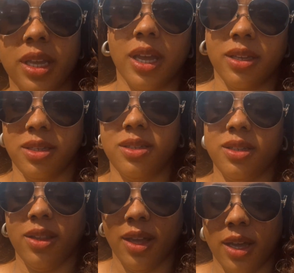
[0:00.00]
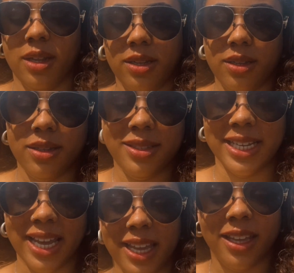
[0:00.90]
yes to that
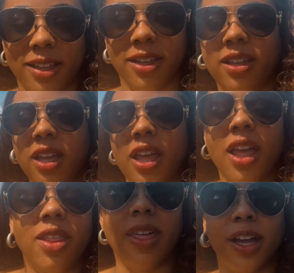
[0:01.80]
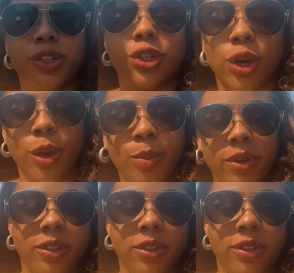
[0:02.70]
date, that job,